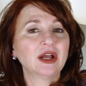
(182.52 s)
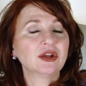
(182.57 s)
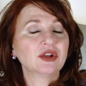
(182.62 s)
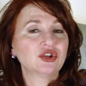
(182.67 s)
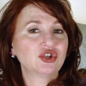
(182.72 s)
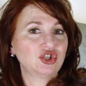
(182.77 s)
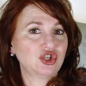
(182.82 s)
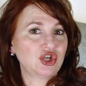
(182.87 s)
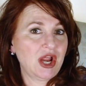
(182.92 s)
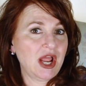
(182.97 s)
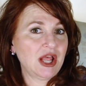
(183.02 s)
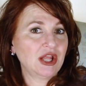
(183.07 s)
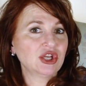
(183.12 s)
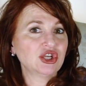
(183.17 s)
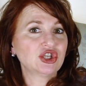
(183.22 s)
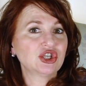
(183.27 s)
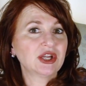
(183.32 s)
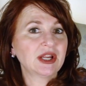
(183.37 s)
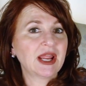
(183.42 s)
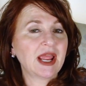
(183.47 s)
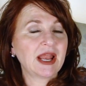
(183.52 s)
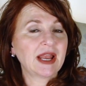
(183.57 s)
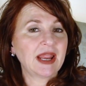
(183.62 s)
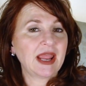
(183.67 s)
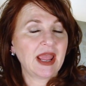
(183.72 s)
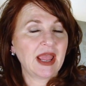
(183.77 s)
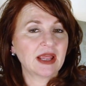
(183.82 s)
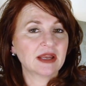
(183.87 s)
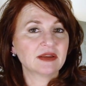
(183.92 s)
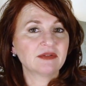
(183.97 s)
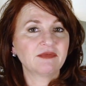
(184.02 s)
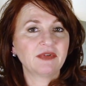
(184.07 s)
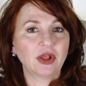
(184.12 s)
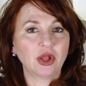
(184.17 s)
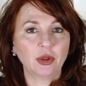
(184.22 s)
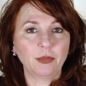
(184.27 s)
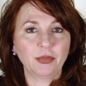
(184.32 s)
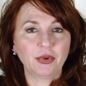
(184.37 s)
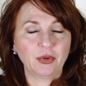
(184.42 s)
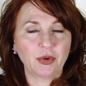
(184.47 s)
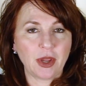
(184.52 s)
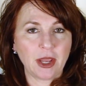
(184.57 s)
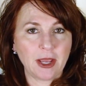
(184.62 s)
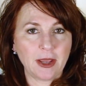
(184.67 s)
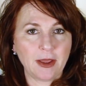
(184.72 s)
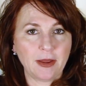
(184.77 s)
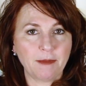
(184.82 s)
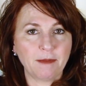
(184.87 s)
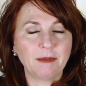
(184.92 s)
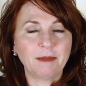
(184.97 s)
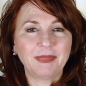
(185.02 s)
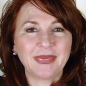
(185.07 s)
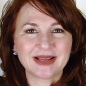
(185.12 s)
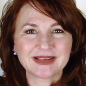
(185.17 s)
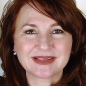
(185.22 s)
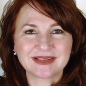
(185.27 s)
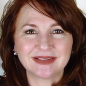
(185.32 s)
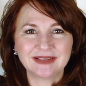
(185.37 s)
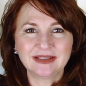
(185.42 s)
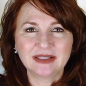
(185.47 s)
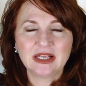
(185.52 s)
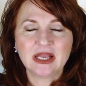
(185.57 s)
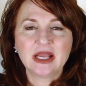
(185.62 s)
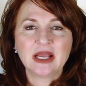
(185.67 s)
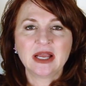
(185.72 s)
challenging and can develop muscle.